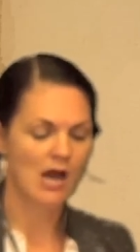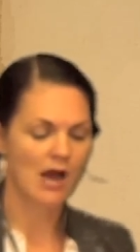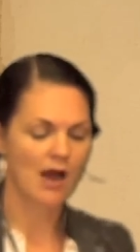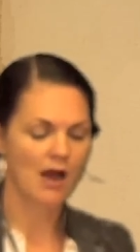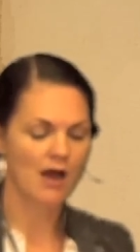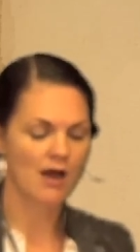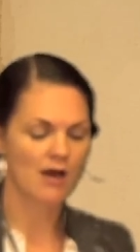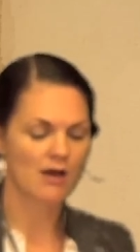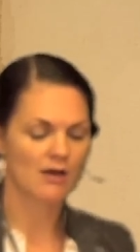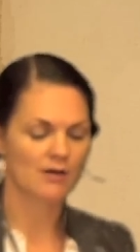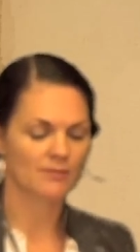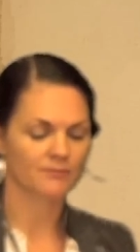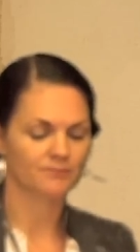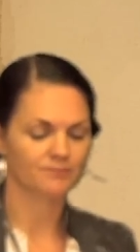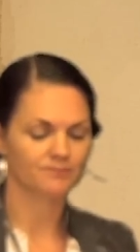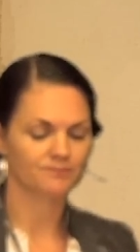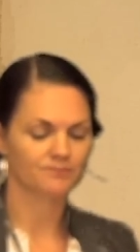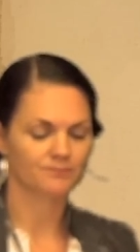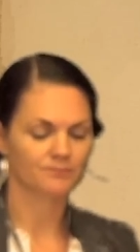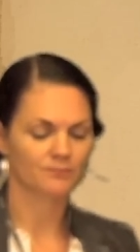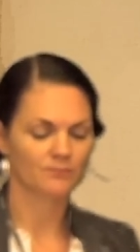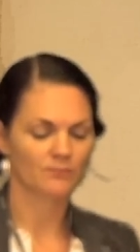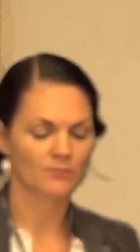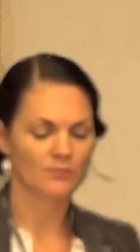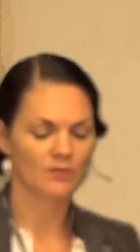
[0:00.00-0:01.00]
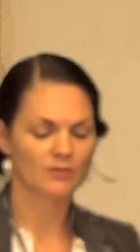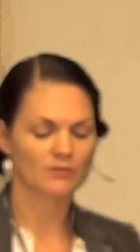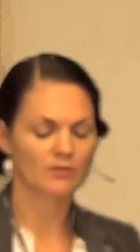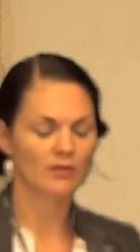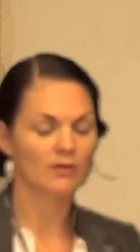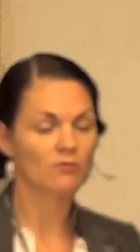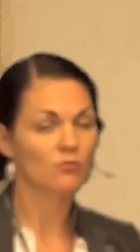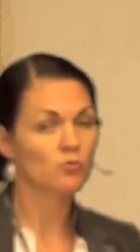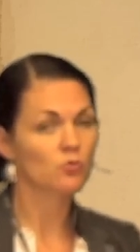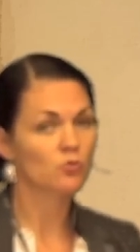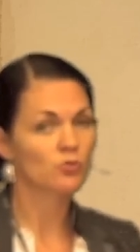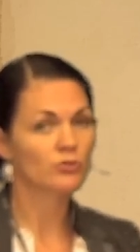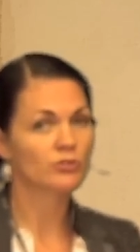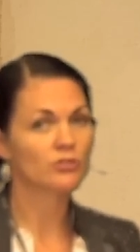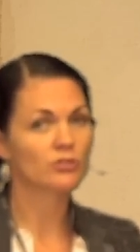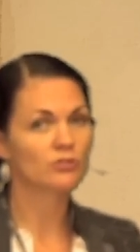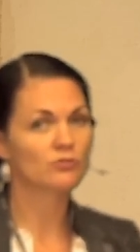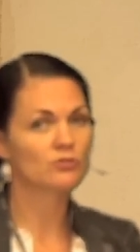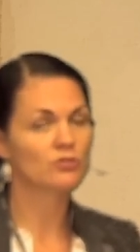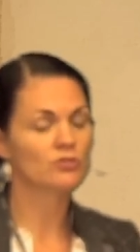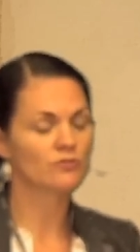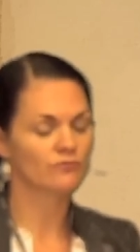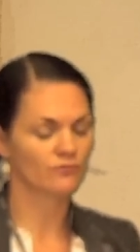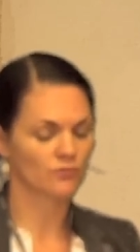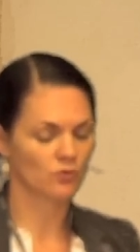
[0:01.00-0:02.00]
They're all
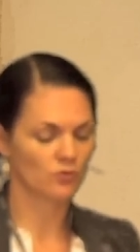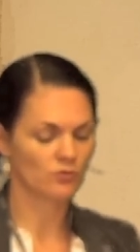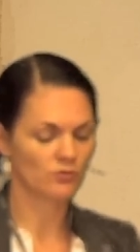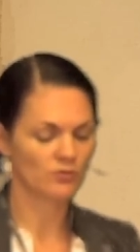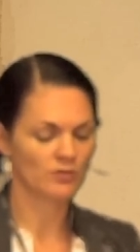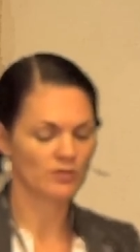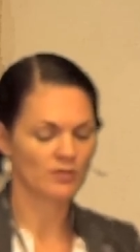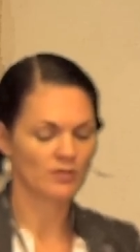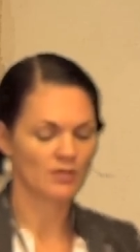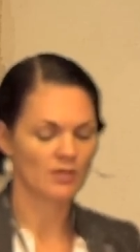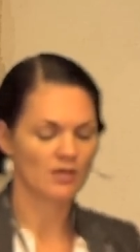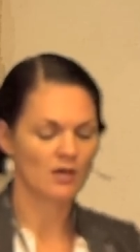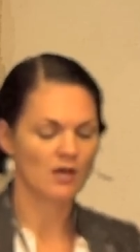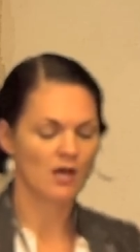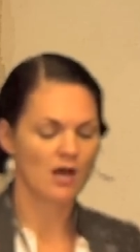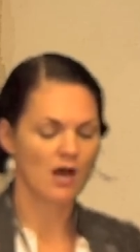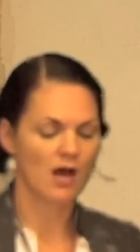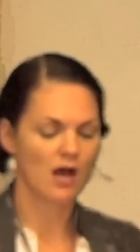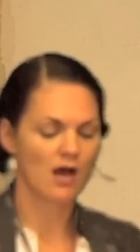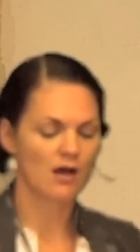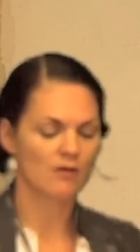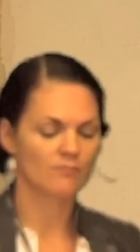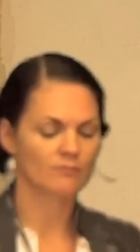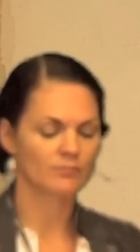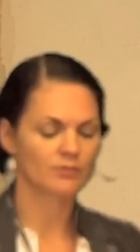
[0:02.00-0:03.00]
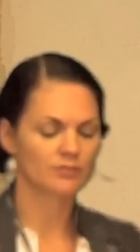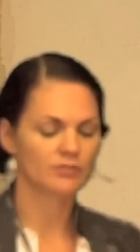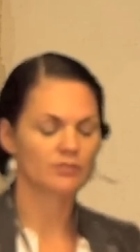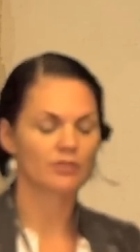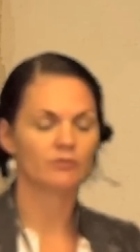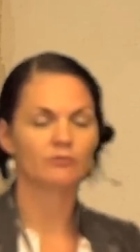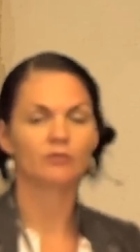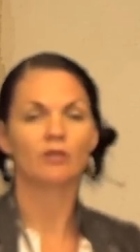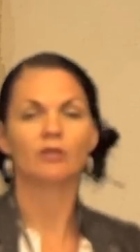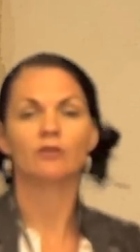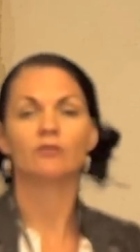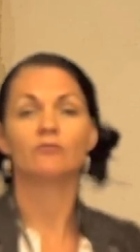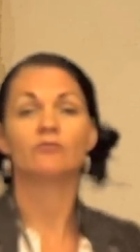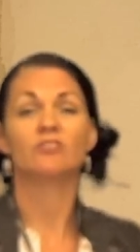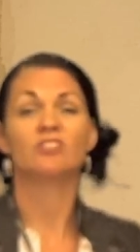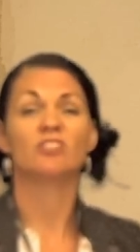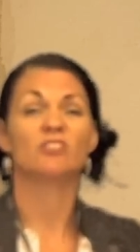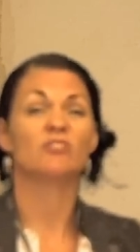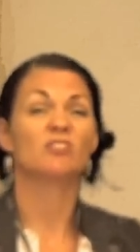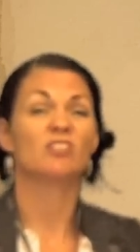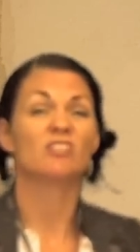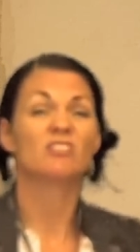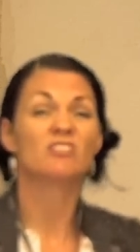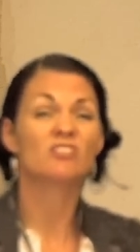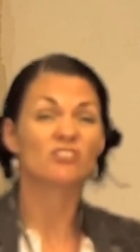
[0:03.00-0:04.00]
useful, but don't
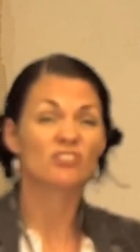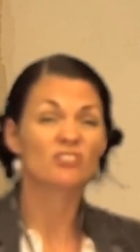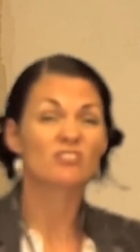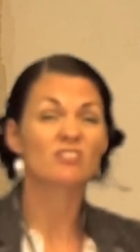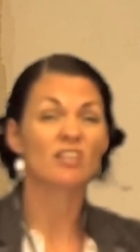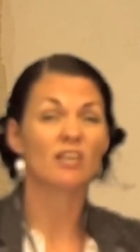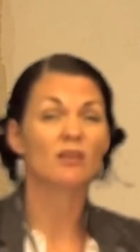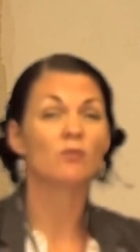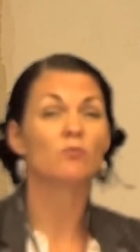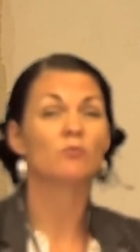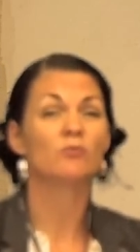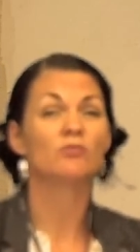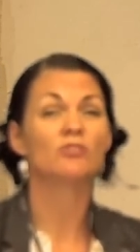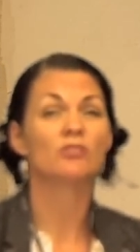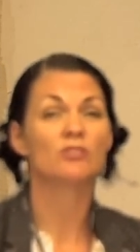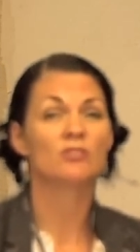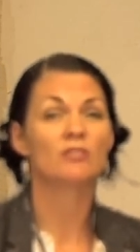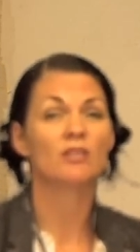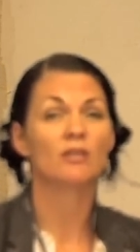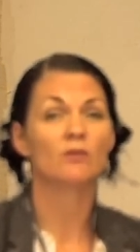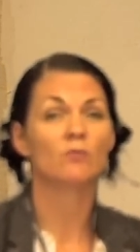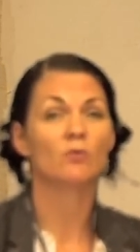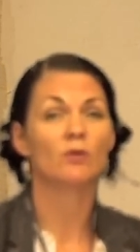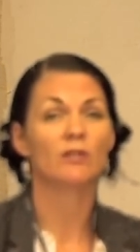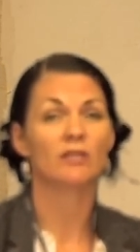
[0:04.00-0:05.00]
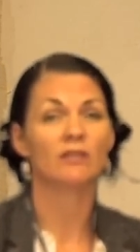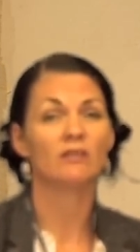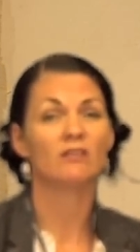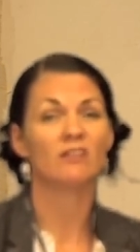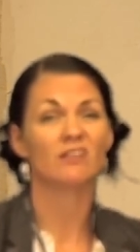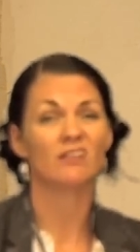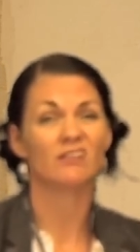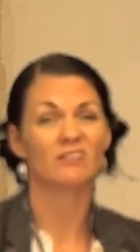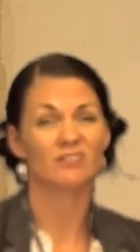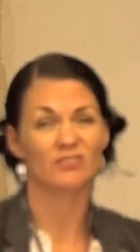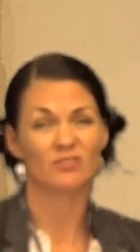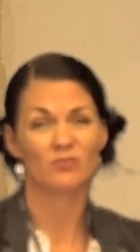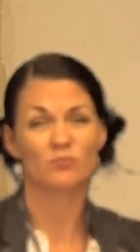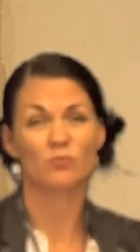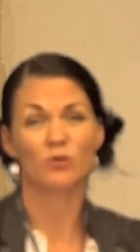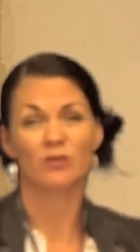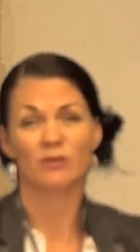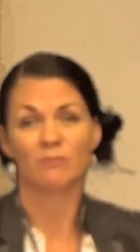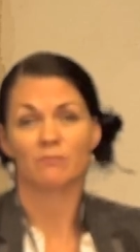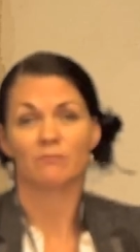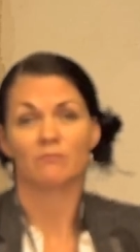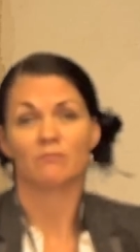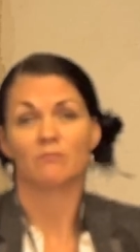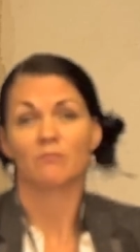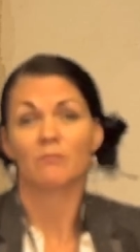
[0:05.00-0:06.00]
overdo this. Just say what it learns,
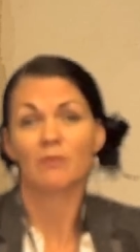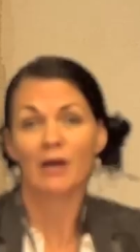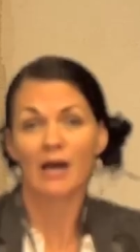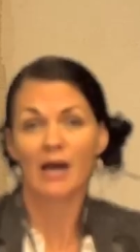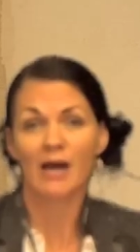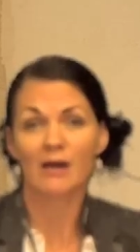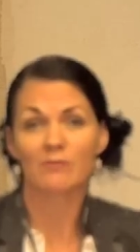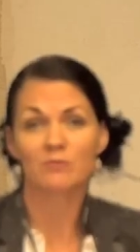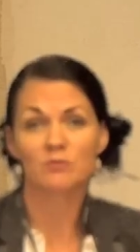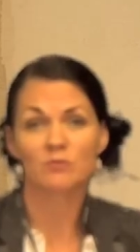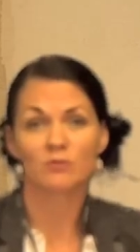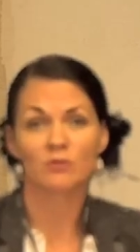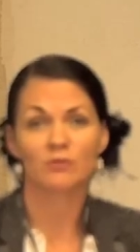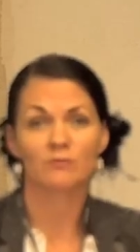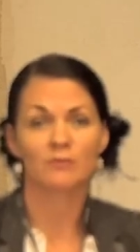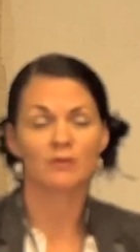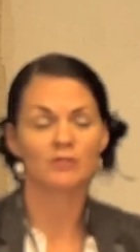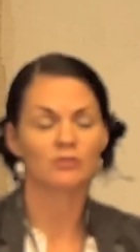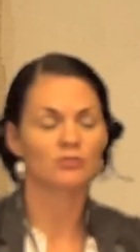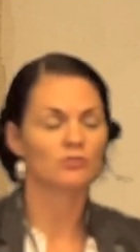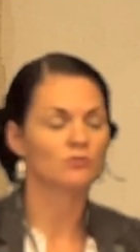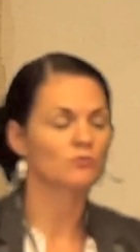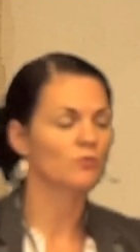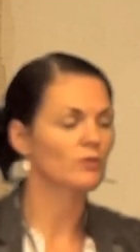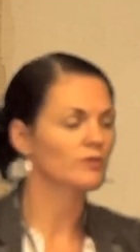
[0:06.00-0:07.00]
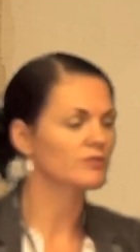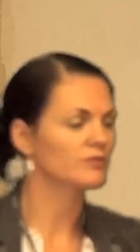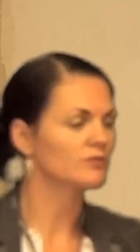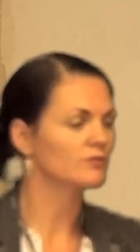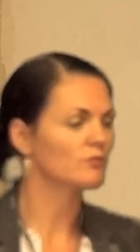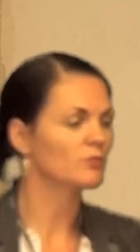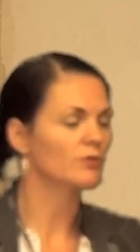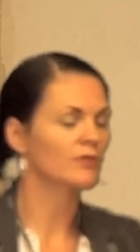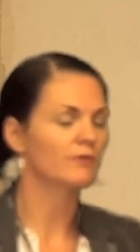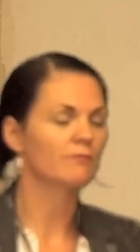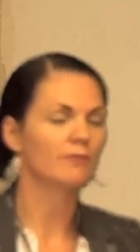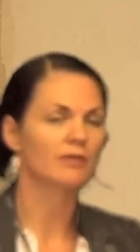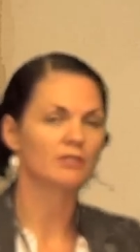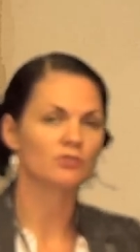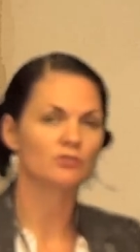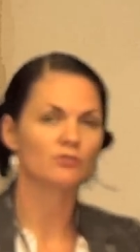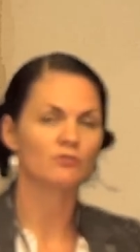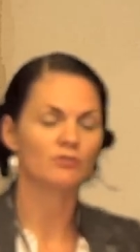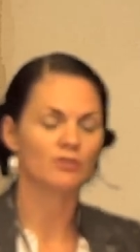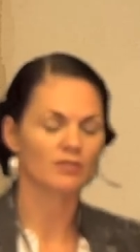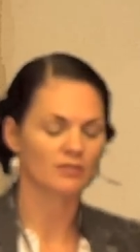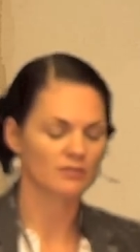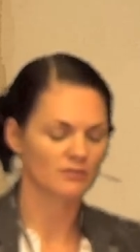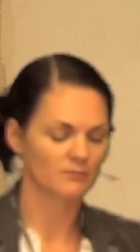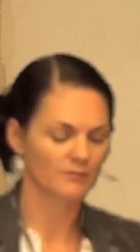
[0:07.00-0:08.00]
perhaps what it makes you wonder, what it makes you
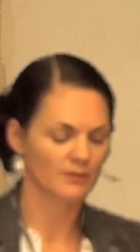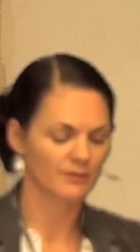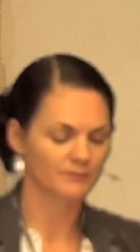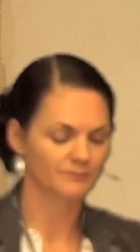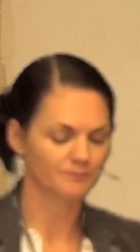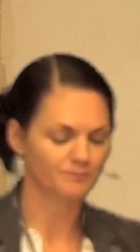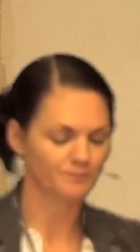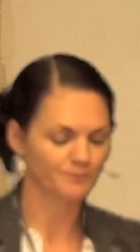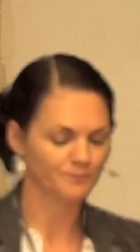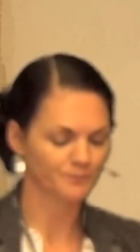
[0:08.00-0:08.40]
think about.